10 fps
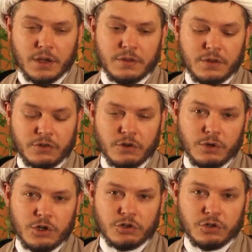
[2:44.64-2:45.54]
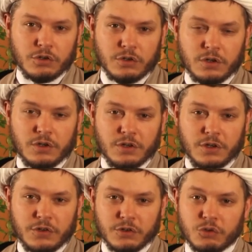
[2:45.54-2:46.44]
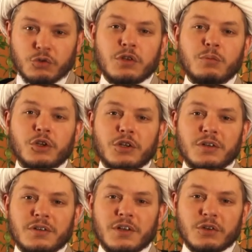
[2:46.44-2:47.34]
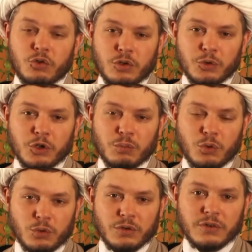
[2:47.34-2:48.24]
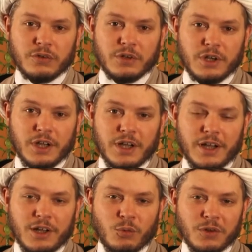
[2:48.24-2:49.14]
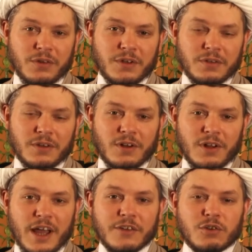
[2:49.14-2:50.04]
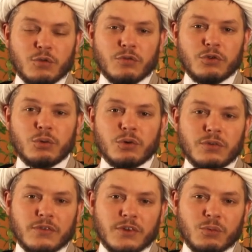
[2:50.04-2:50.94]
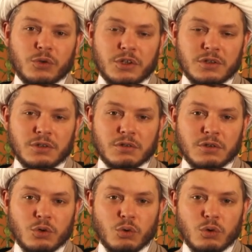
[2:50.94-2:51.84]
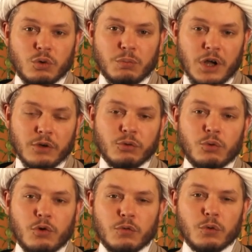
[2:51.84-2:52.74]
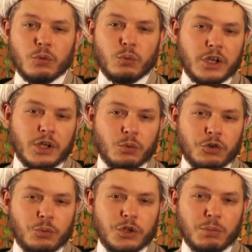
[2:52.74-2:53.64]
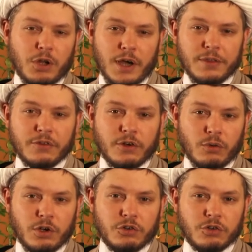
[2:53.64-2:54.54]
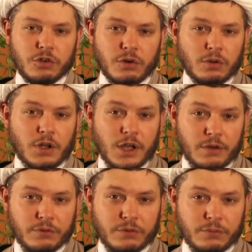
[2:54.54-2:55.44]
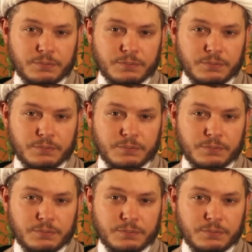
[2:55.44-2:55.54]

This narration is extremely, extremely important, and one thing that I'll ask of our viewers is that we ponder over the way in which we apply this narration in our lives.